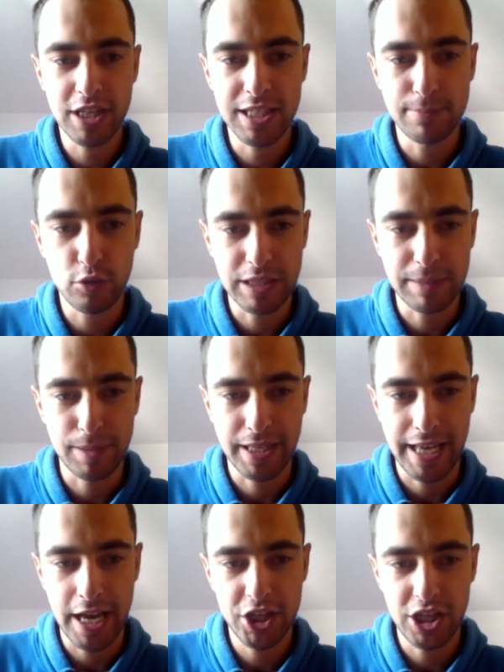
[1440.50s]

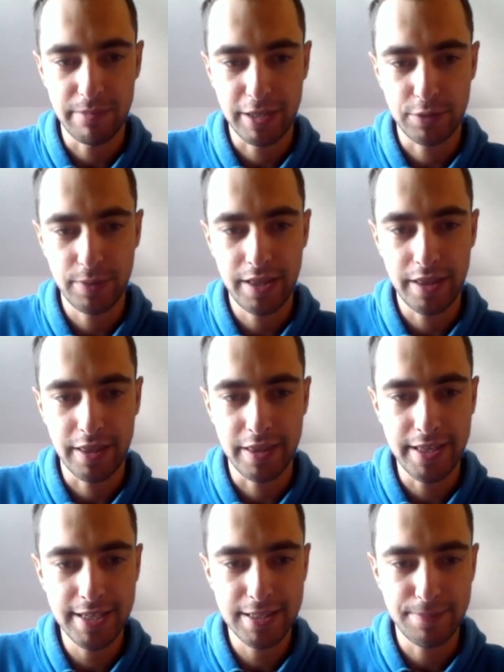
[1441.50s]
multiplication between
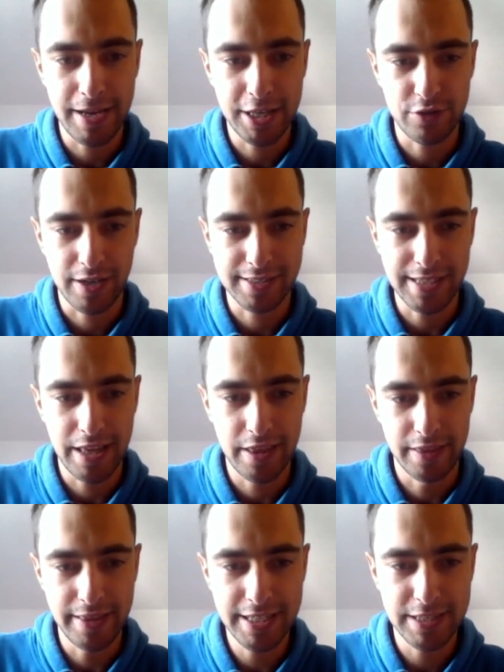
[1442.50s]
this matrix and
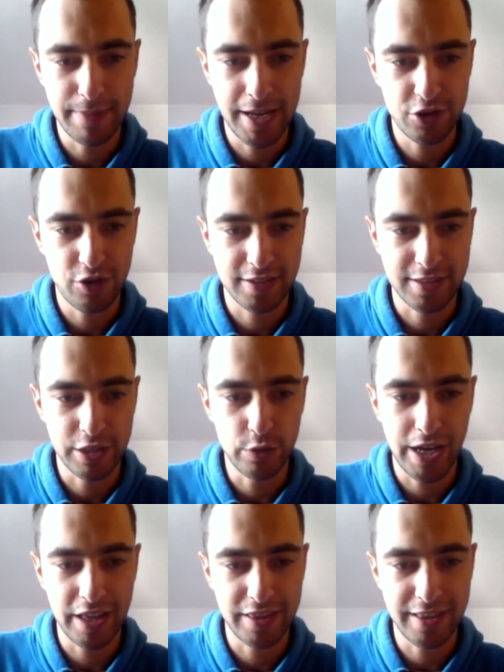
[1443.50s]
this matrix, you
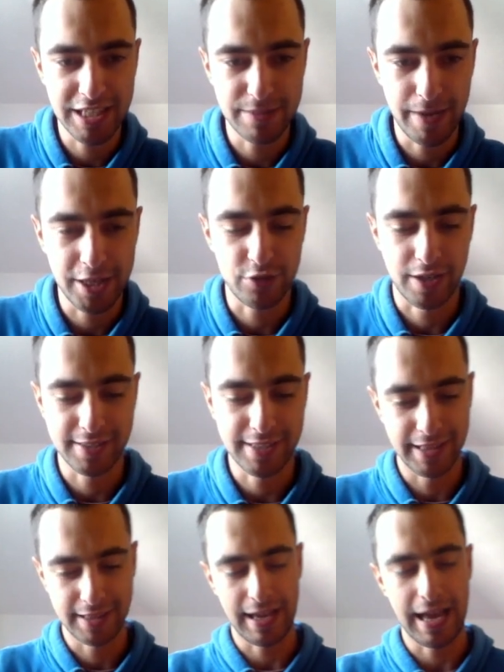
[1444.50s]
get this matrix,
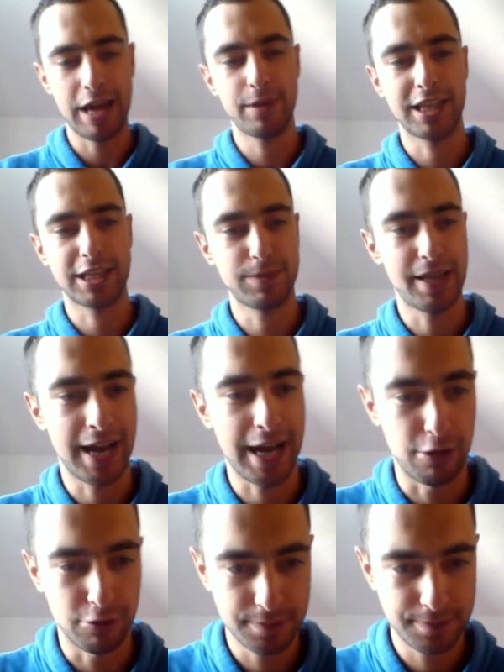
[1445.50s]
and I will explain
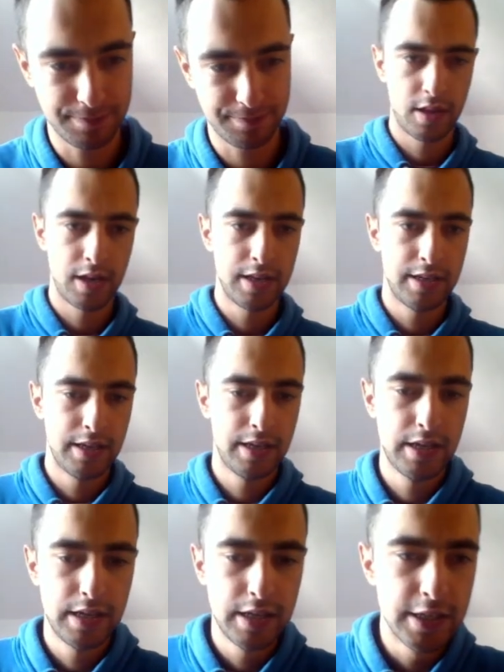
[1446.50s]
how.
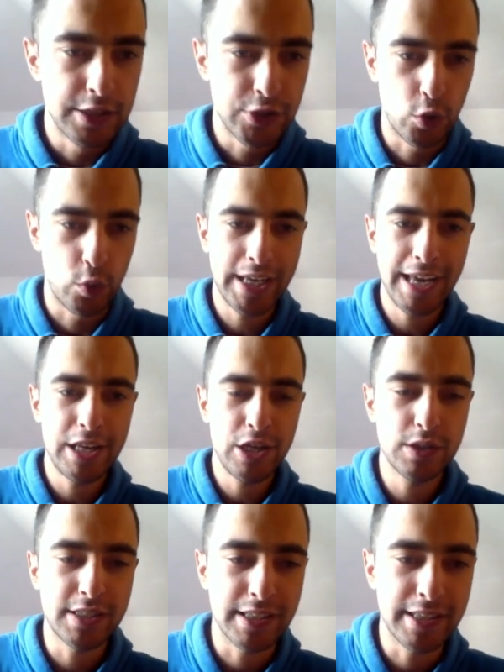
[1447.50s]
So we can
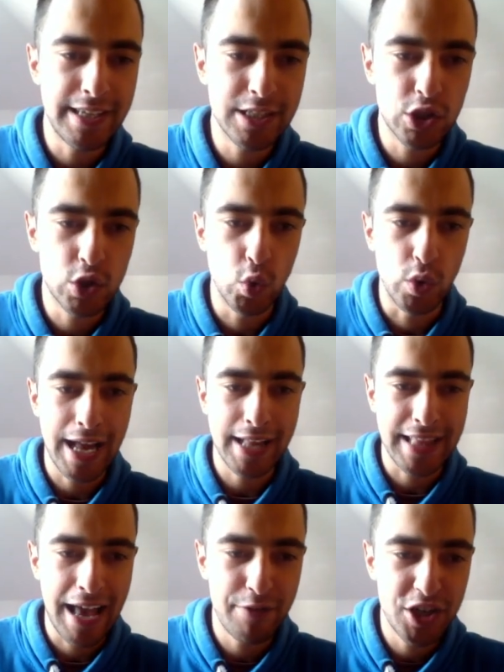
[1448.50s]
use these to get
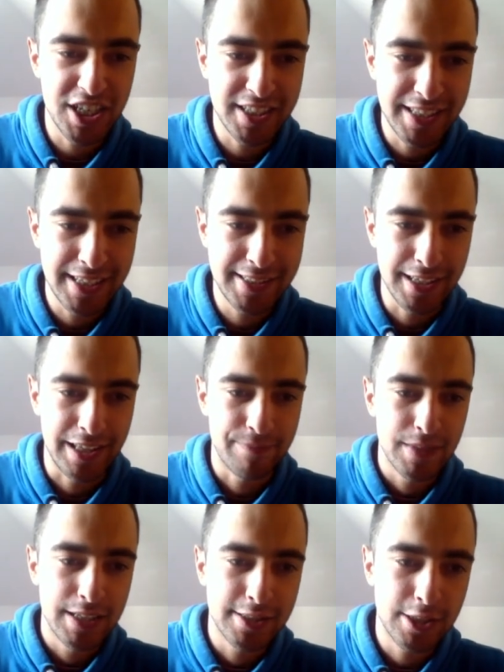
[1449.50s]
averages easily.
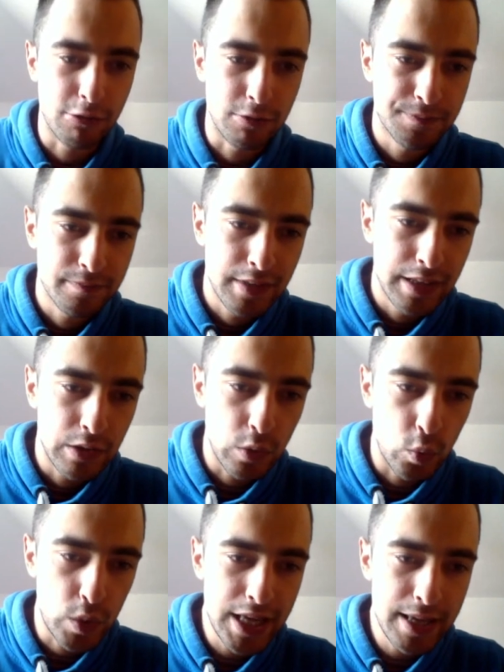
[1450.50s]
So
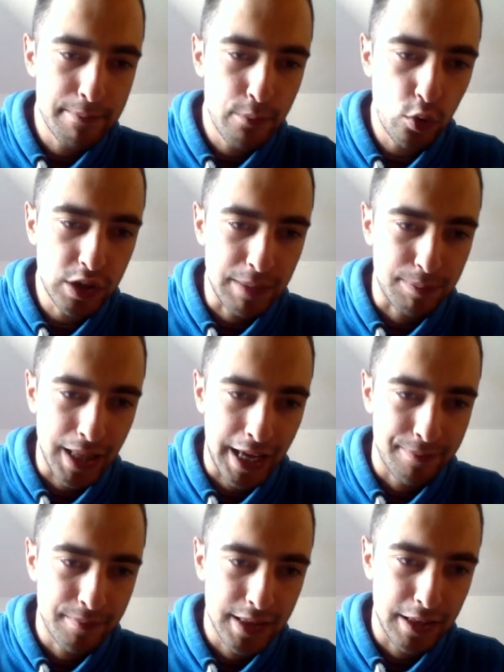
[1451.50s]
we multiply
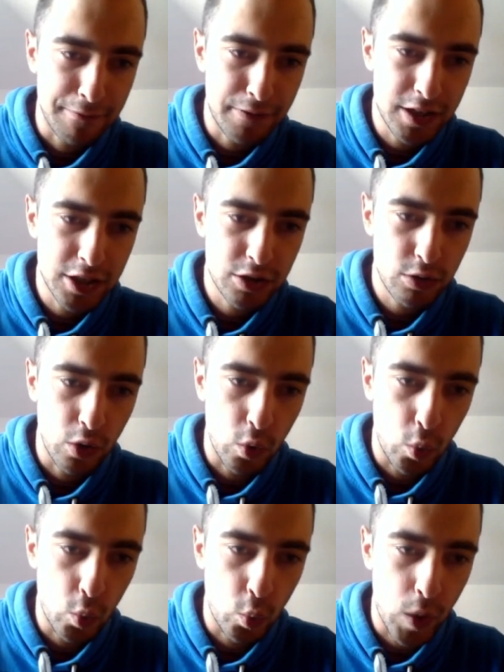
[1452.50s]
the first row
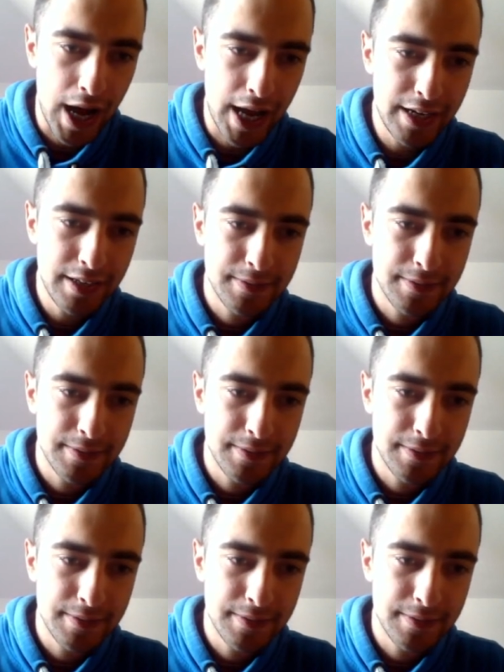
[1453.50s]
1